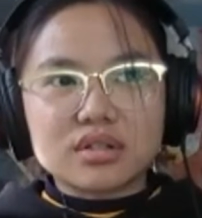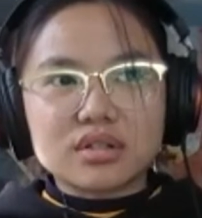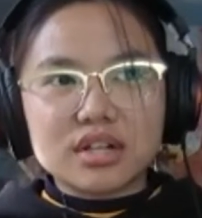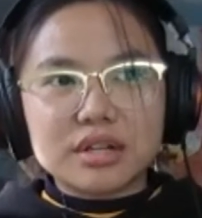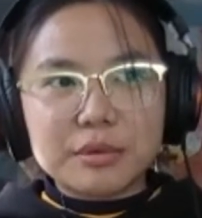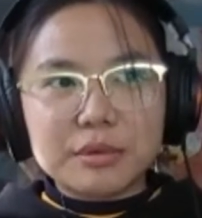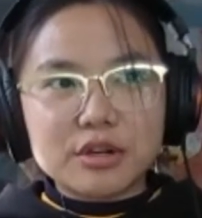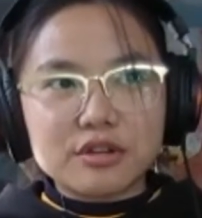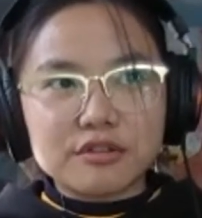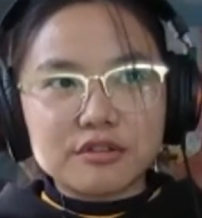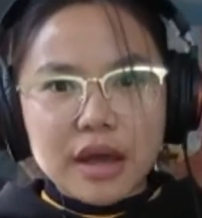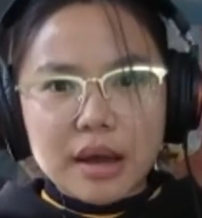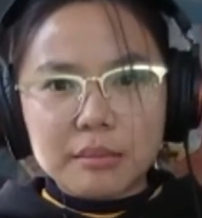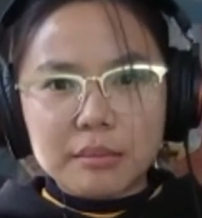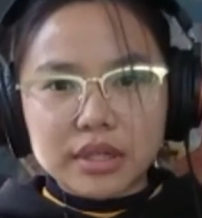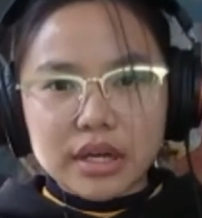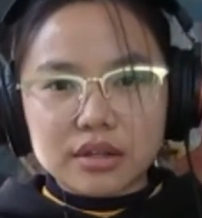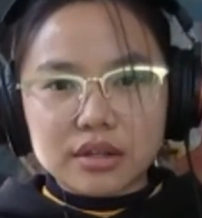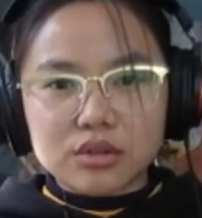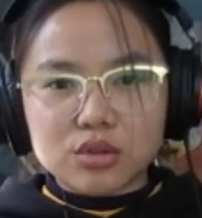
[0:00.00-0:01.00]
And I made a
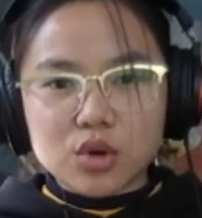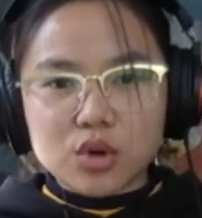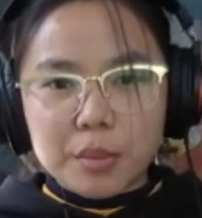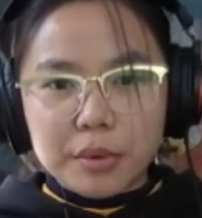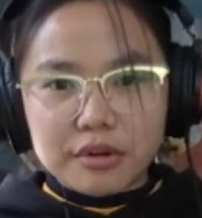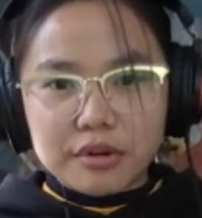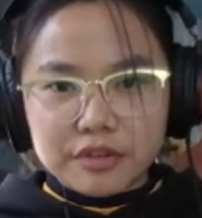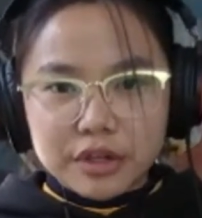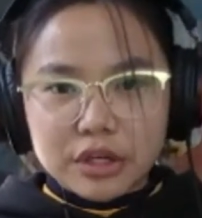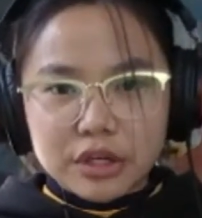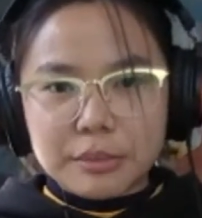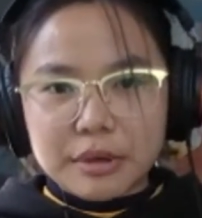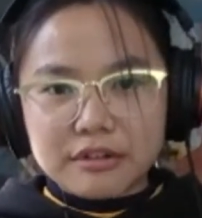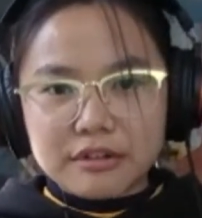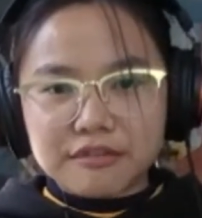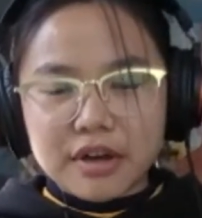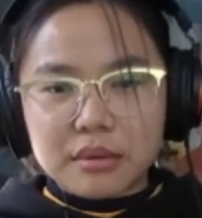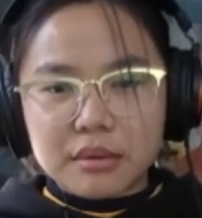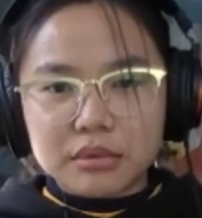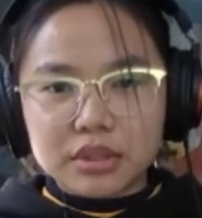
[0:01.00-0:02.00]
family. I grew up in a very
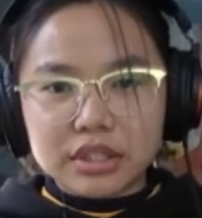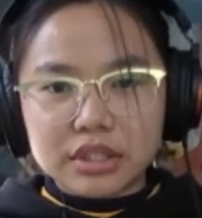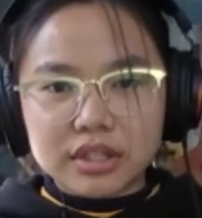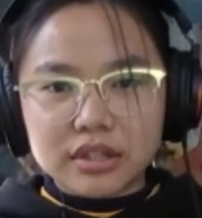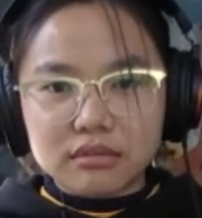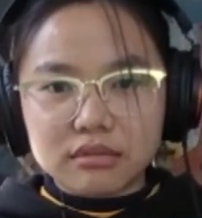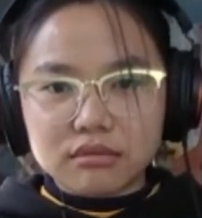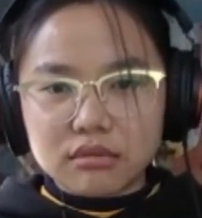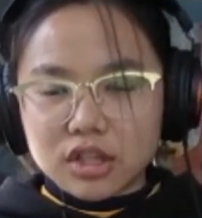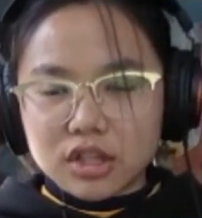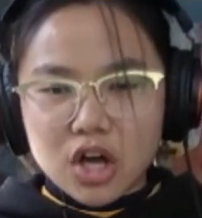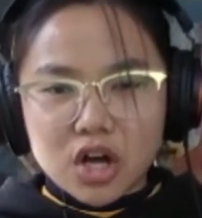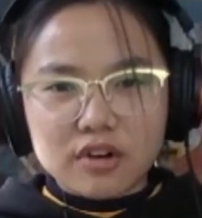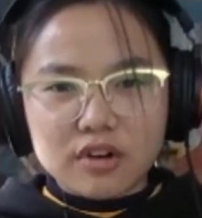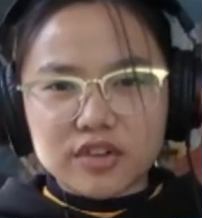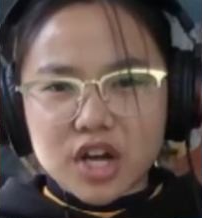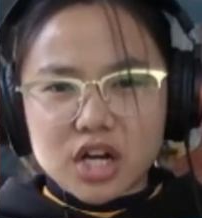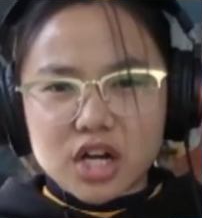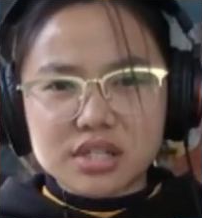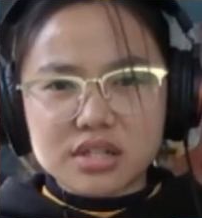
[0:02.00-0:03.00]
big family, a lot
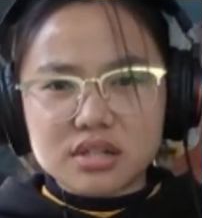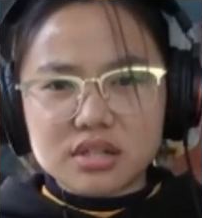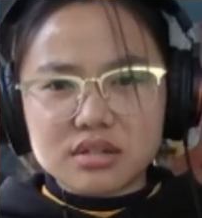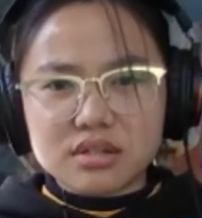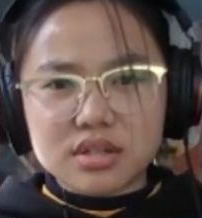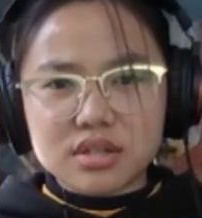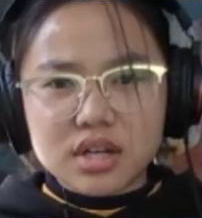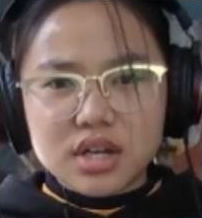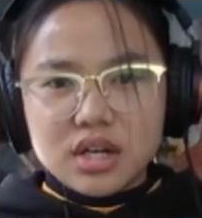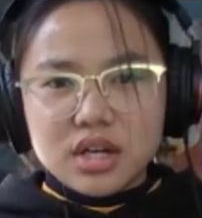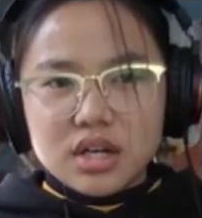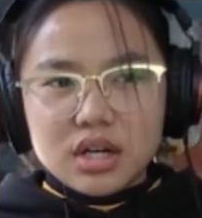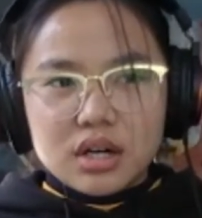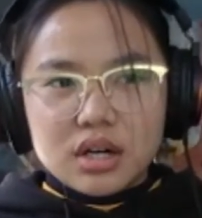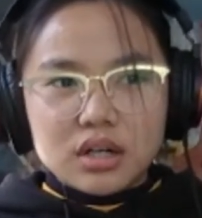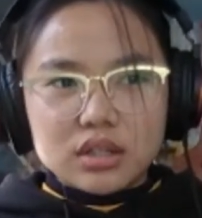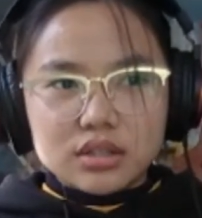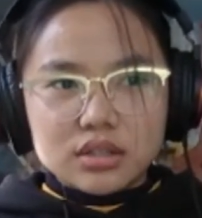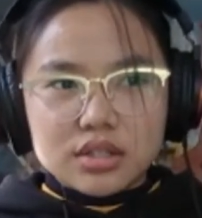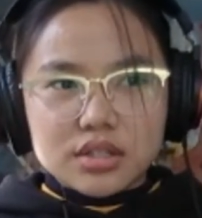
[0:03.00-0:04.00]
of cousins.
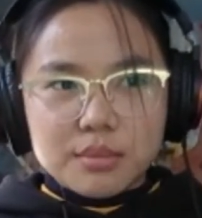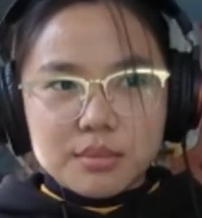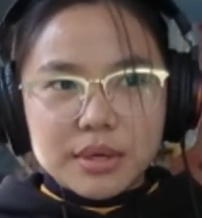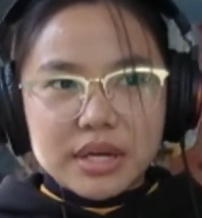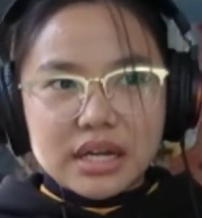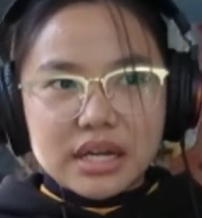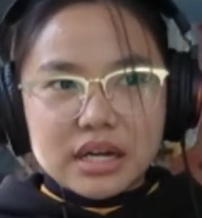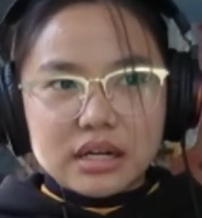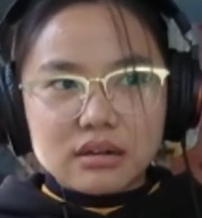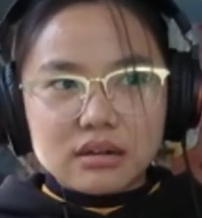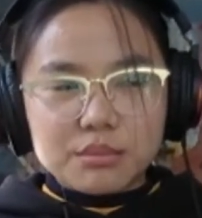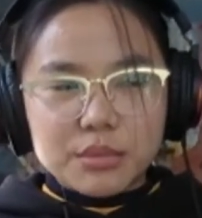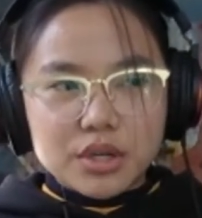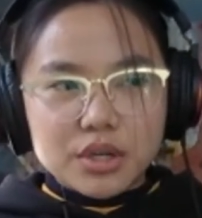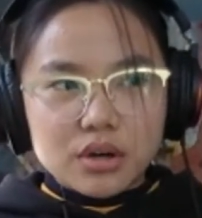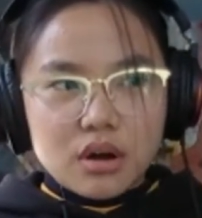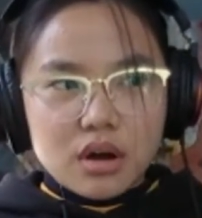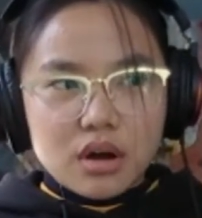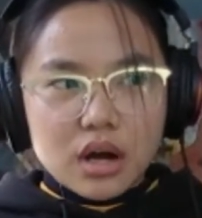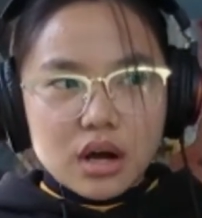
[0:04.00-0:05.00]
Sabi
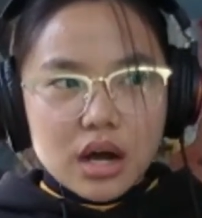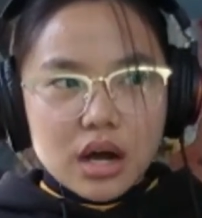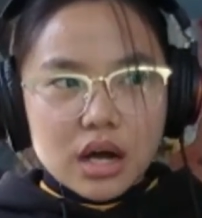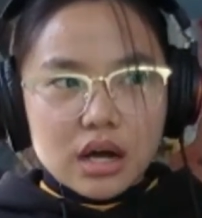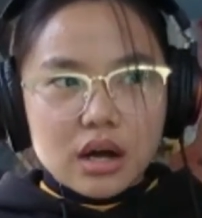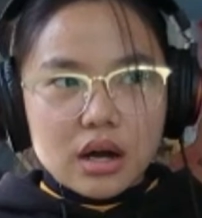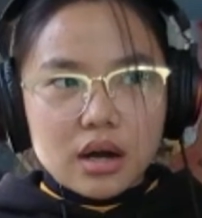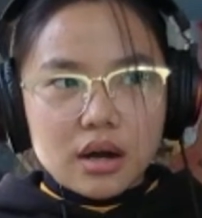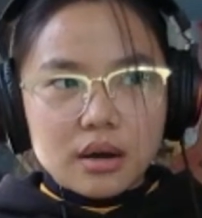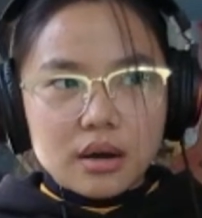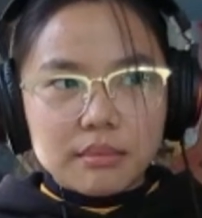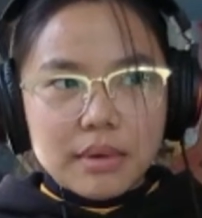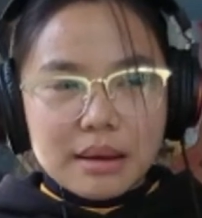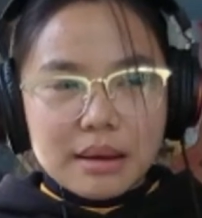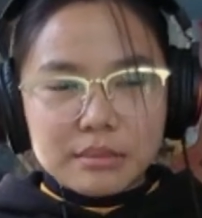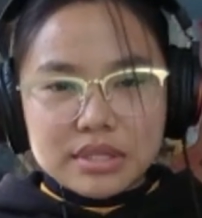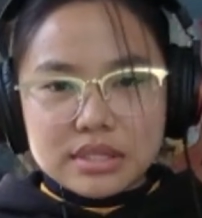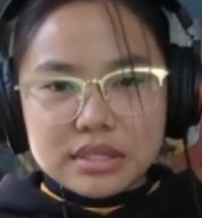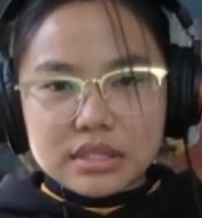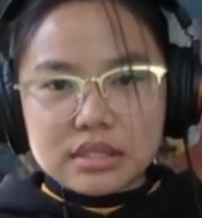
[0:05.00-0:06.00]
mero
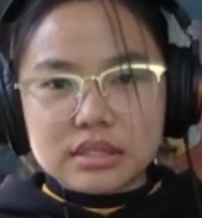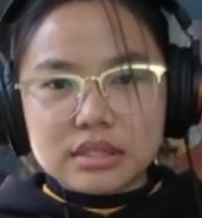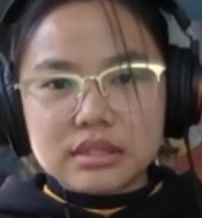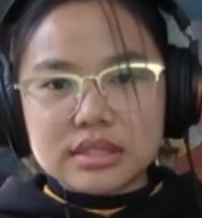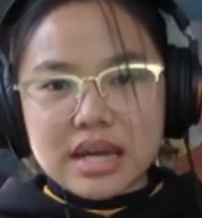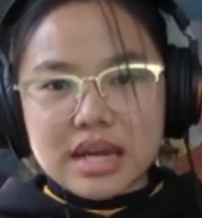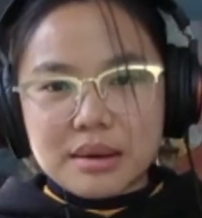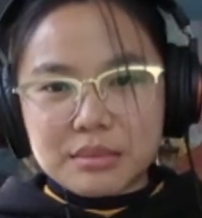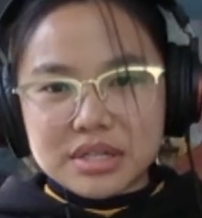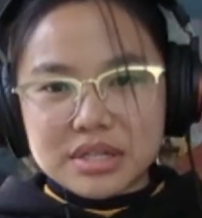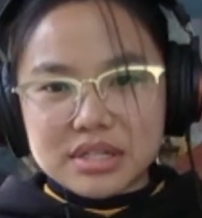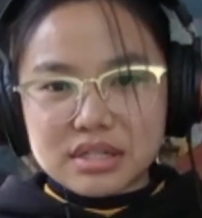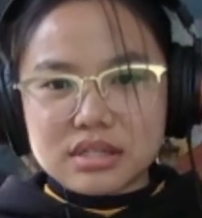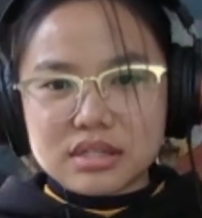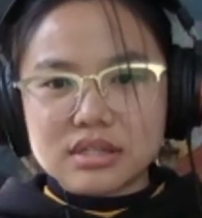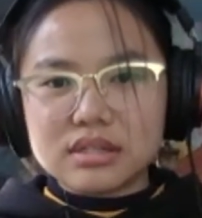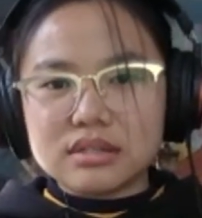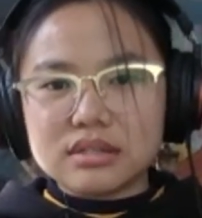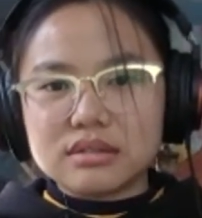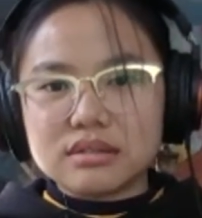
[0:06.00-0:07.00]
amaji,
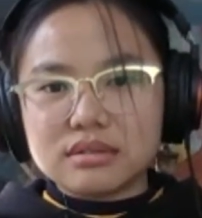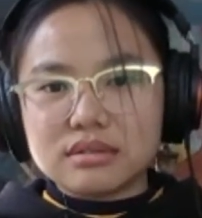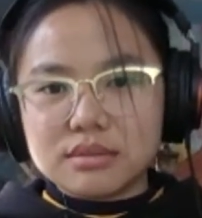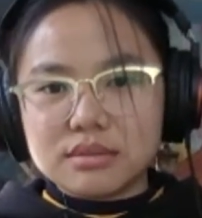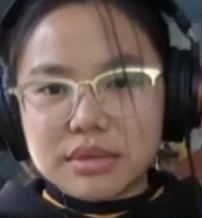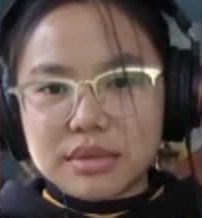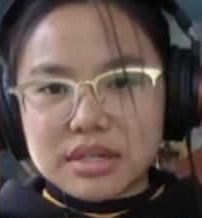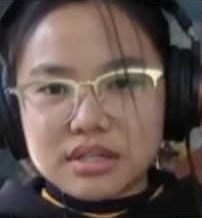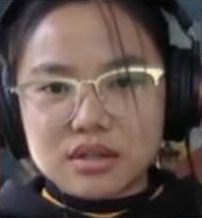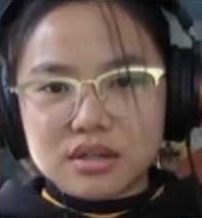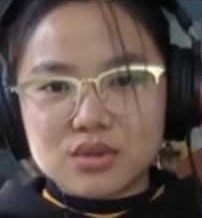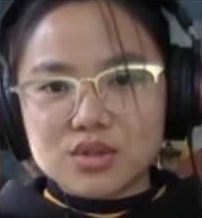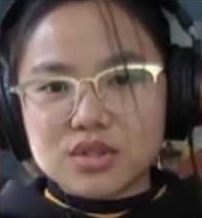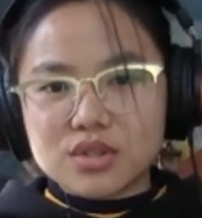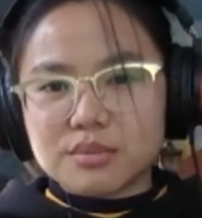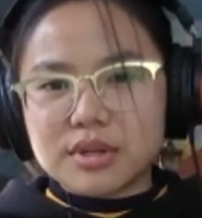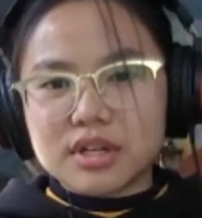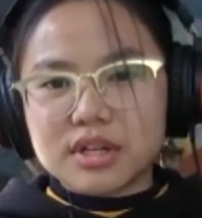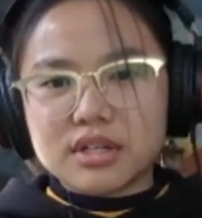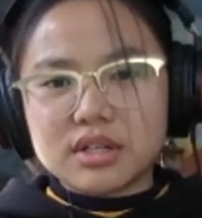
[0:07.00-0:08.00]
chamaji, timaji,
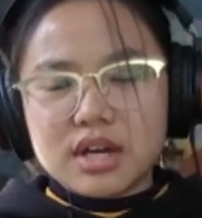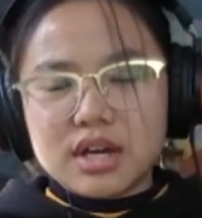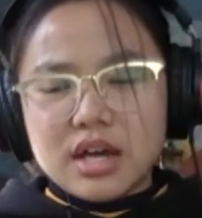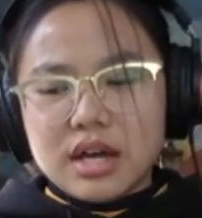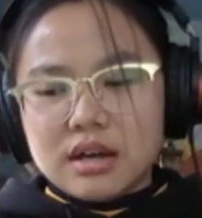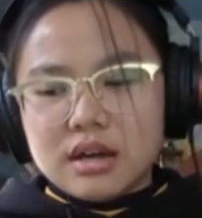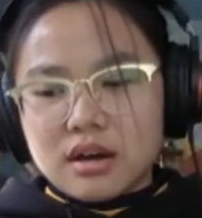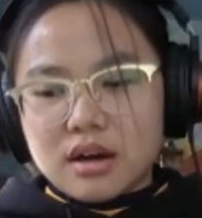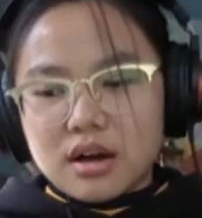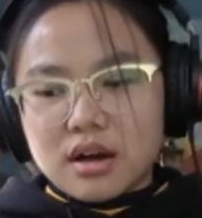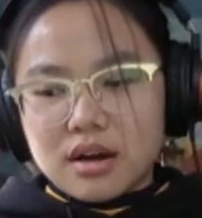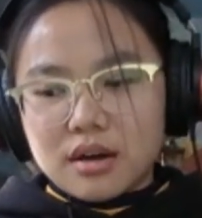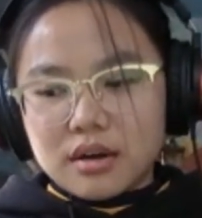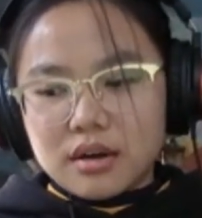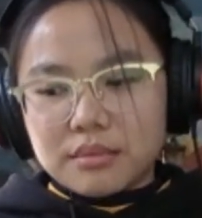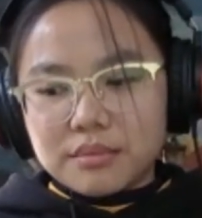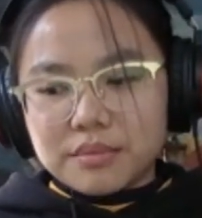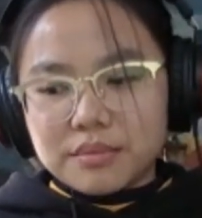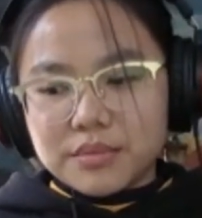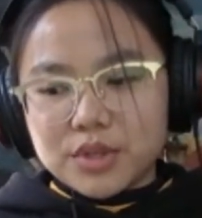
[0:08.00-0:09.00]
sabi
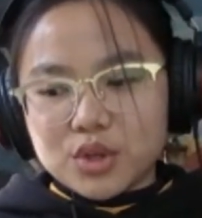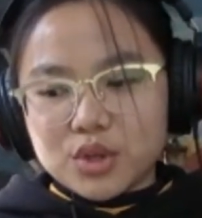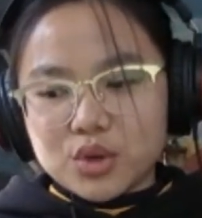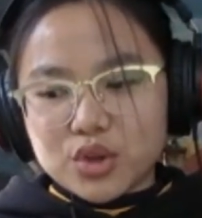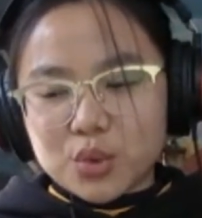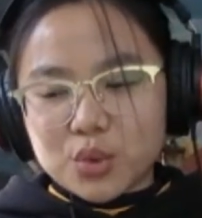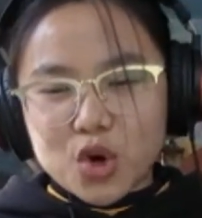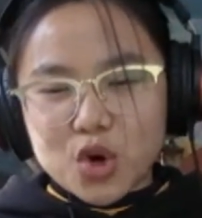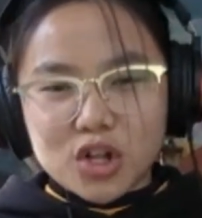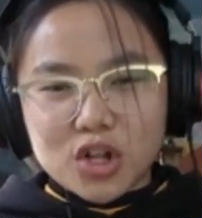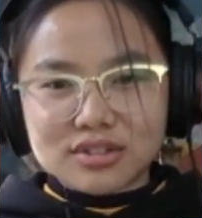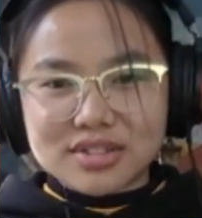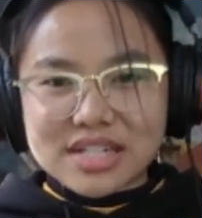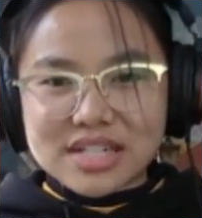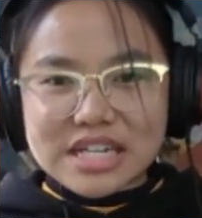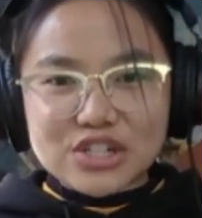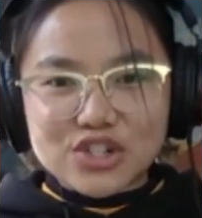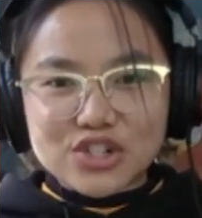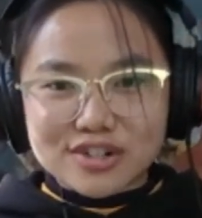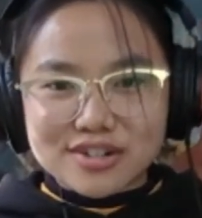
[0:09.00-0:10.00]
they were all
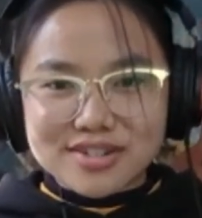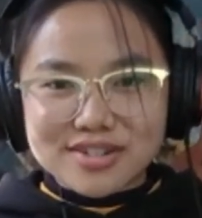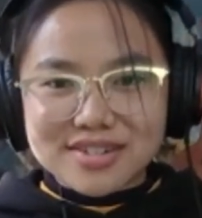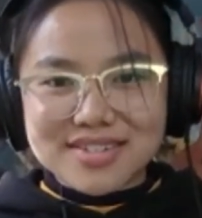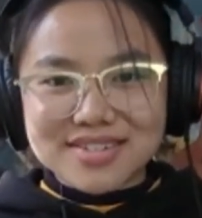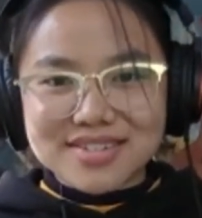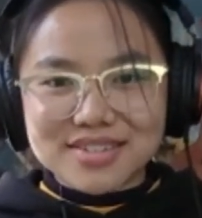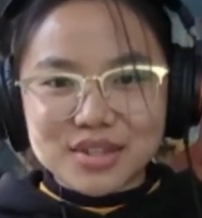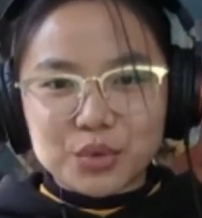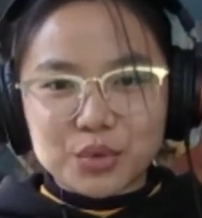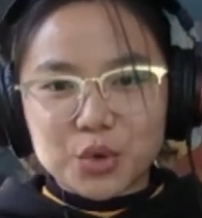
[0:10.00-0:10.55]
teachers.